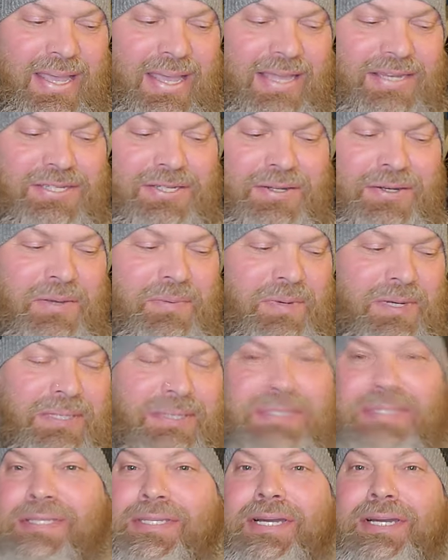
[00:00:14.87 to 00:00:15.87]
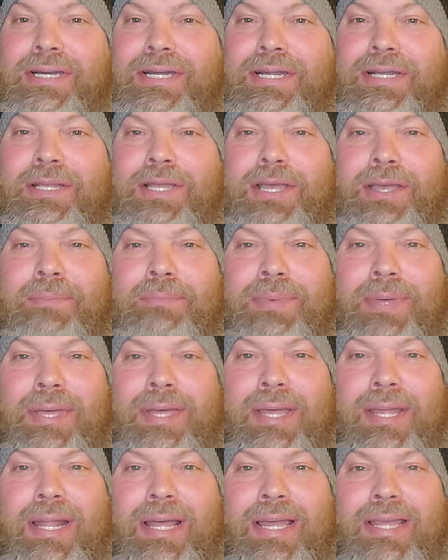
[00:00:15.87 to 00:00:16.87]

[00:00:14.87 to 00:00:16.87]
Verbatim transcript: I don't know where to start, but